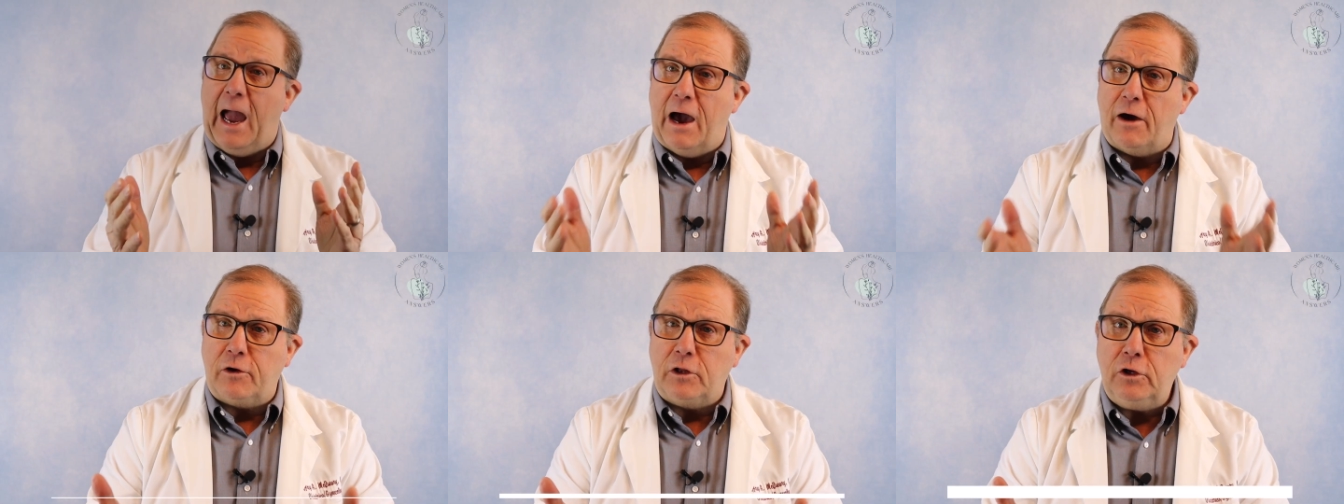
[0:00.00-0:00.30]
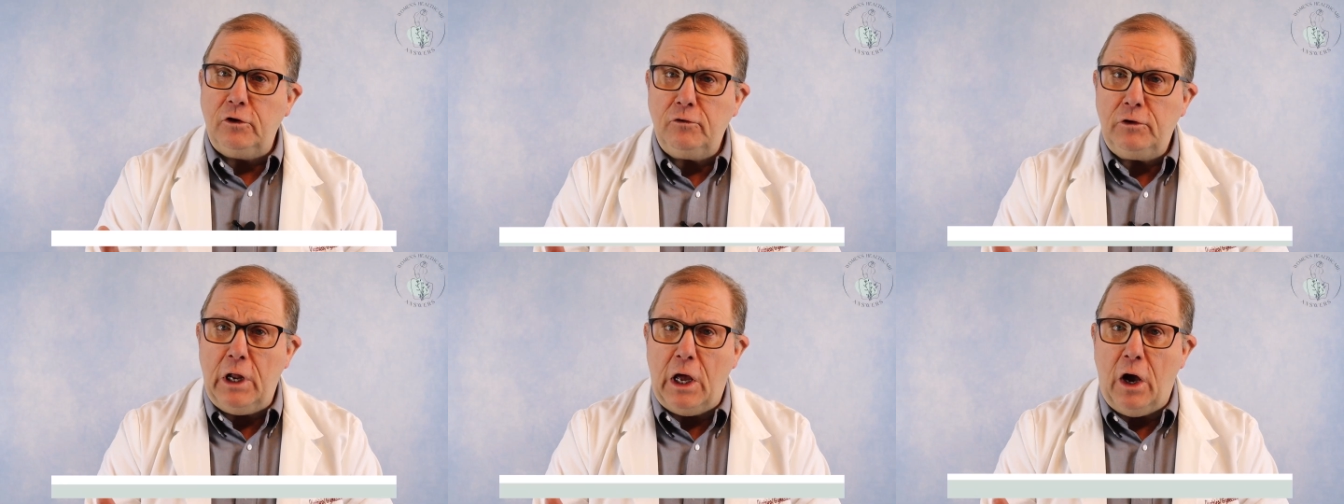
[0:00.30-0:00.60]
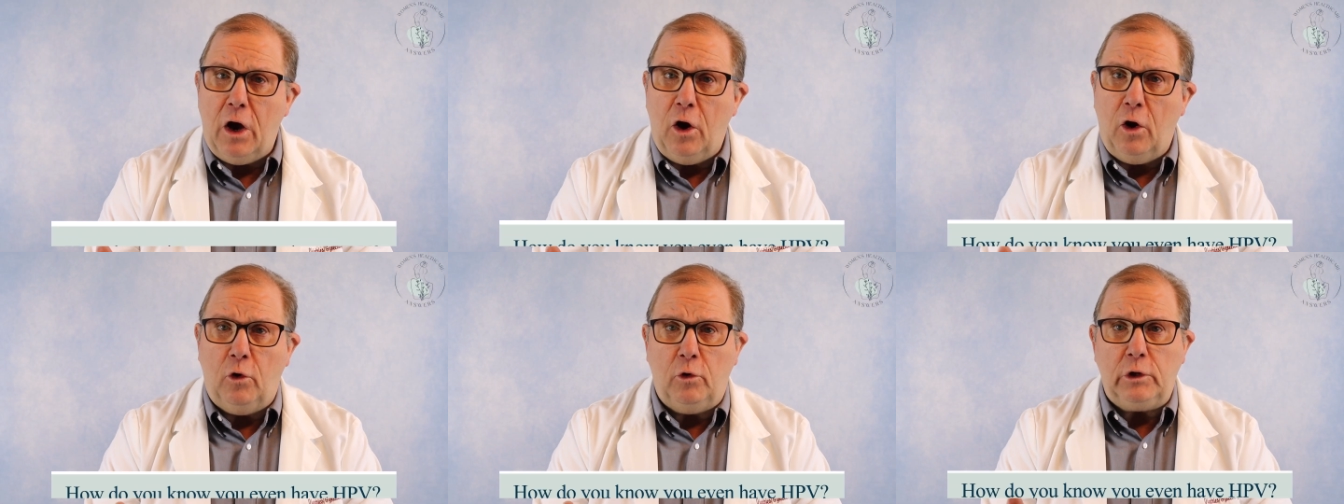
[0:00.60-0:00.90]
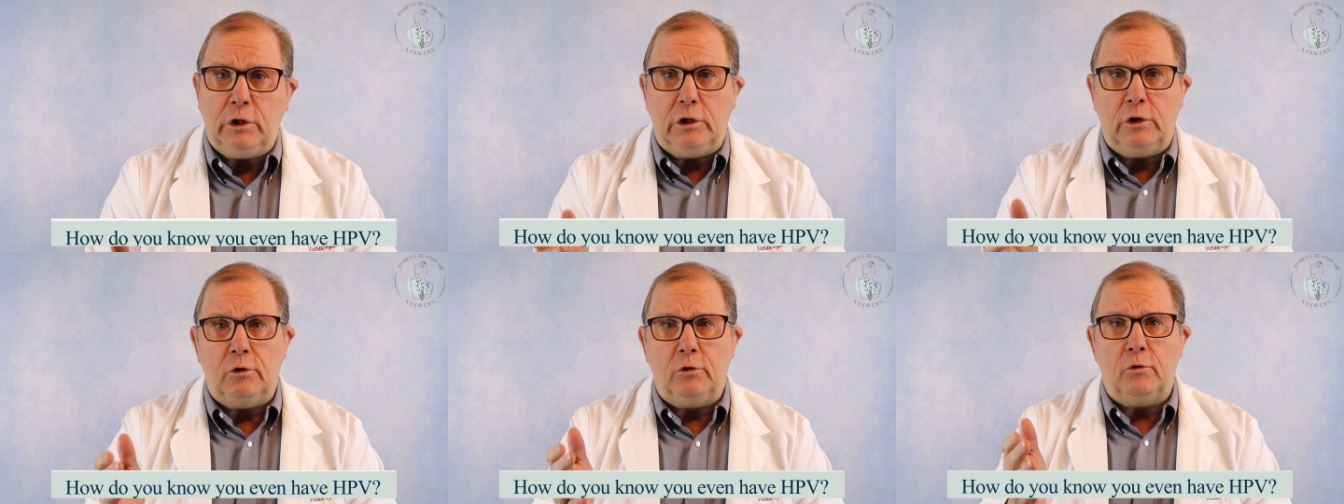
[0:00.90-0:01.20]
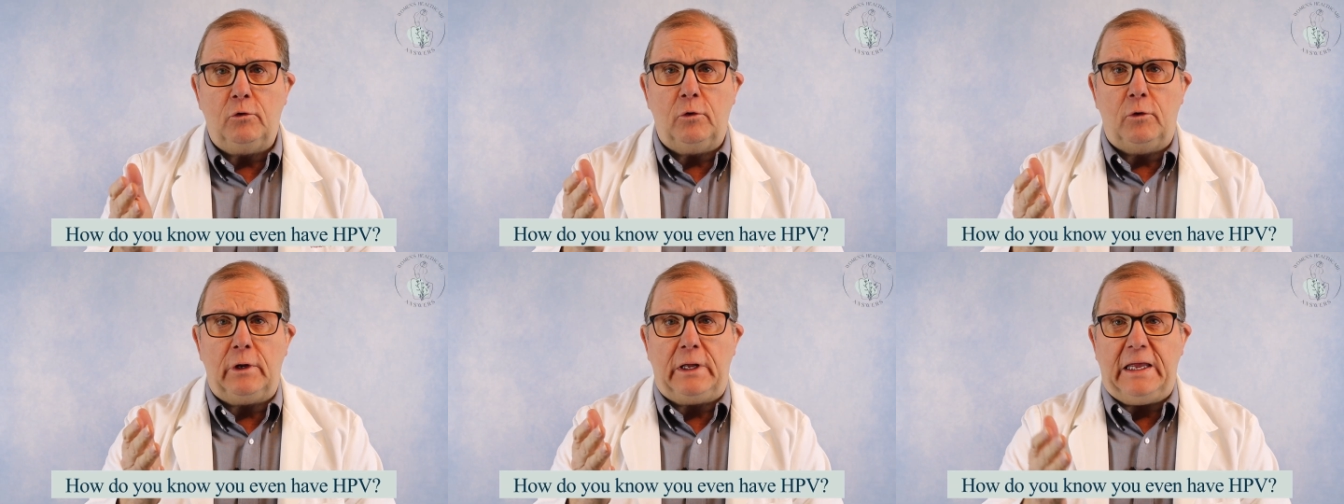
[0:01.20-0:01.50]
How do you know
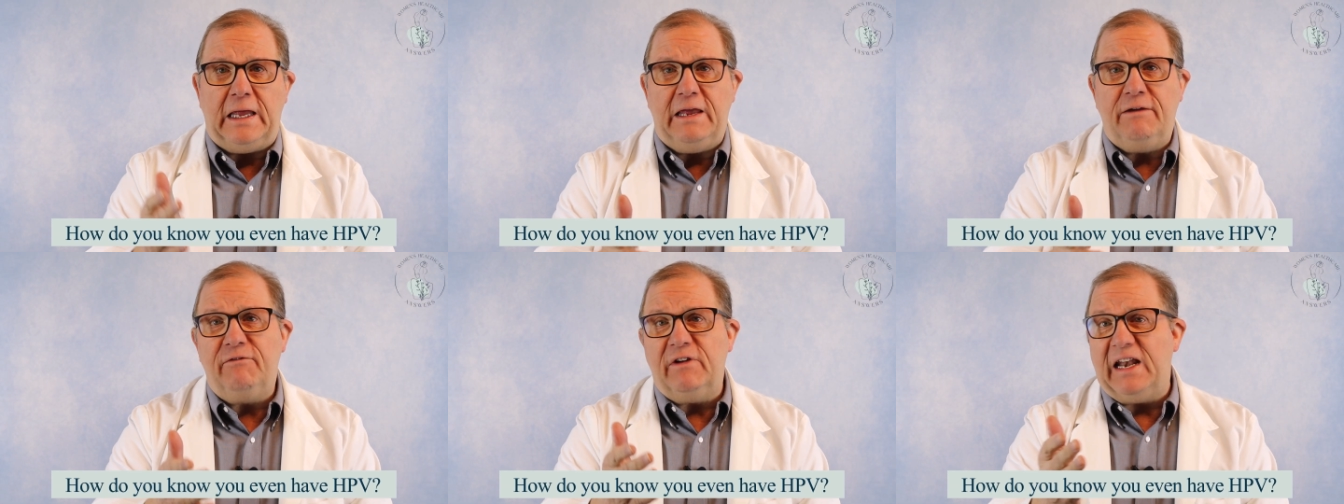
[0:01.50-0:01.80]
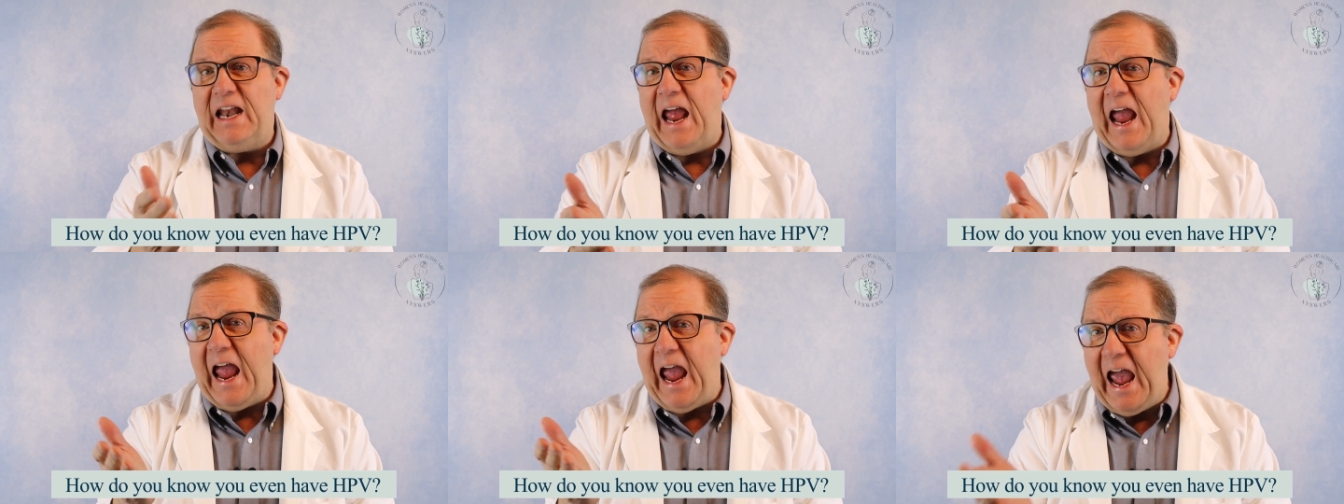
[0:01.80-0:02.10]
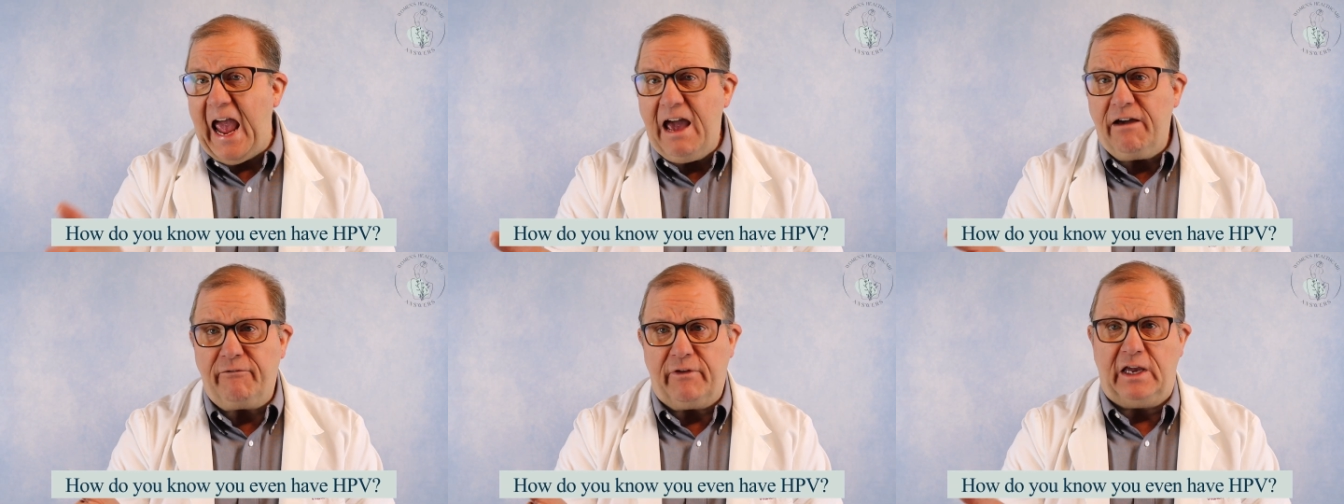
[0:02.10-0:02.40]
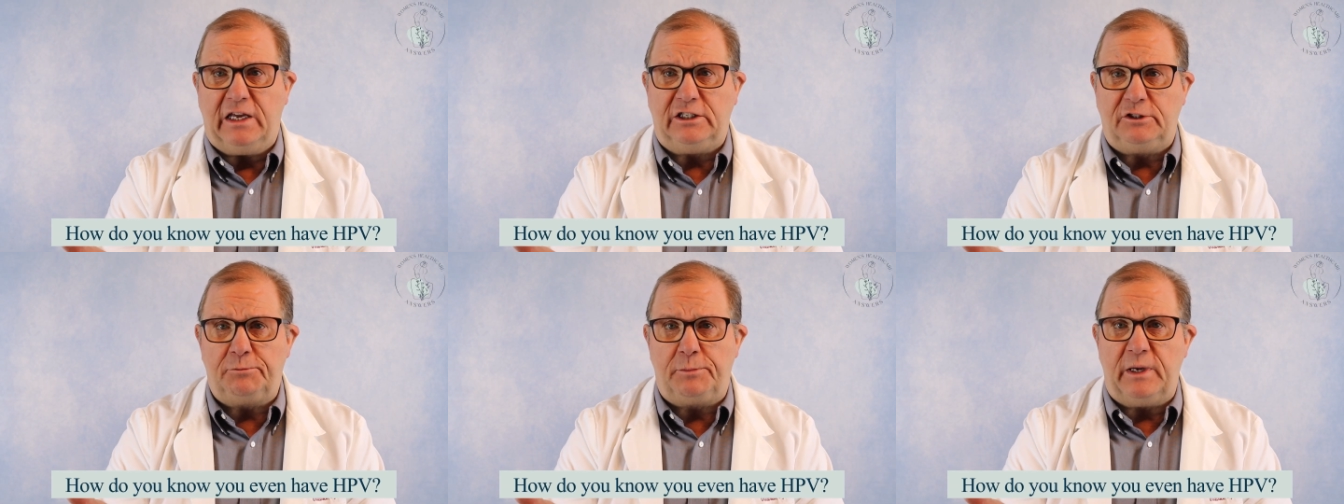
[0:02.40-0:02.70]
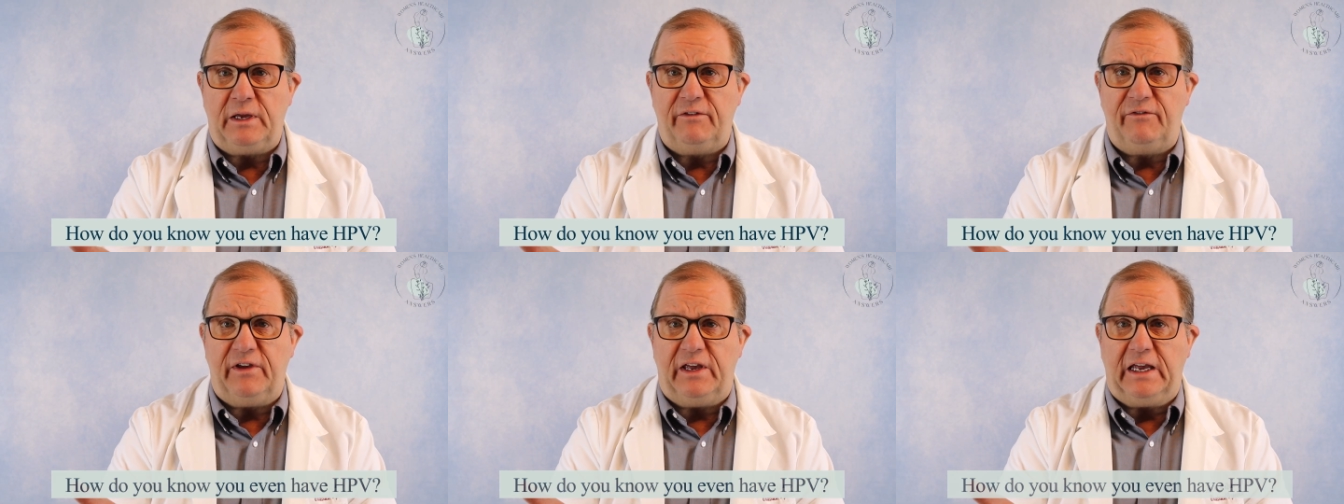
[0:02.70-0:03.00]
you even have
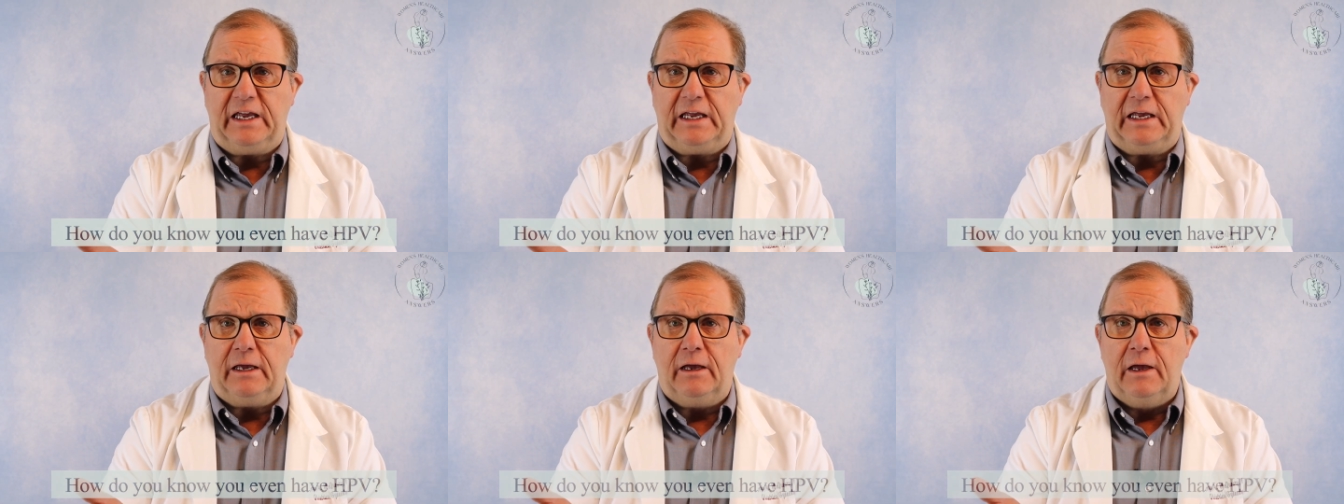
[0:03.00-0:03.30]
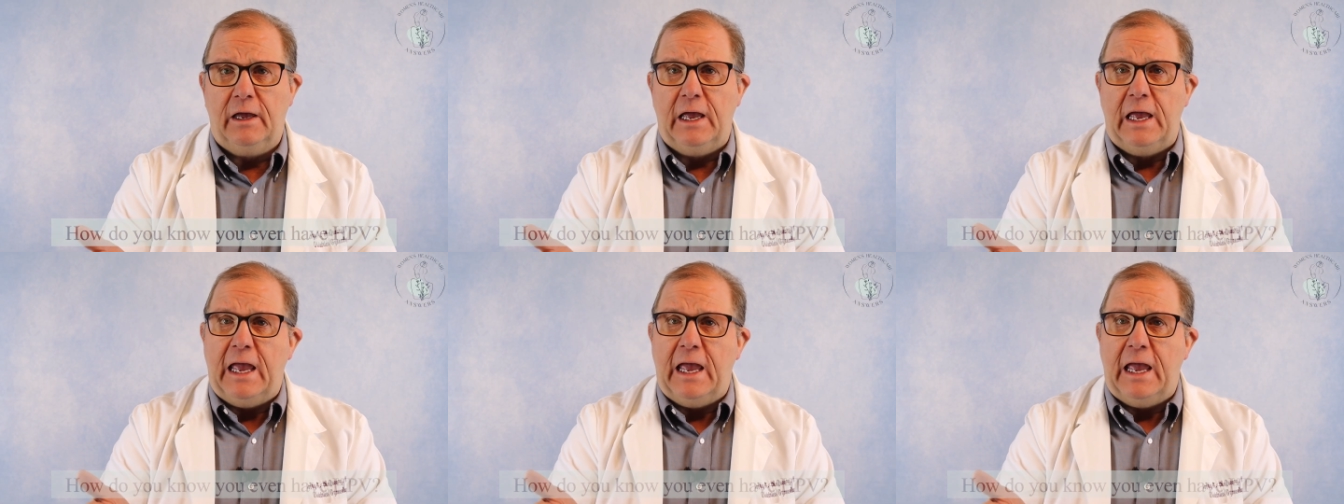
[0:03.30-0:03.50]
HPV?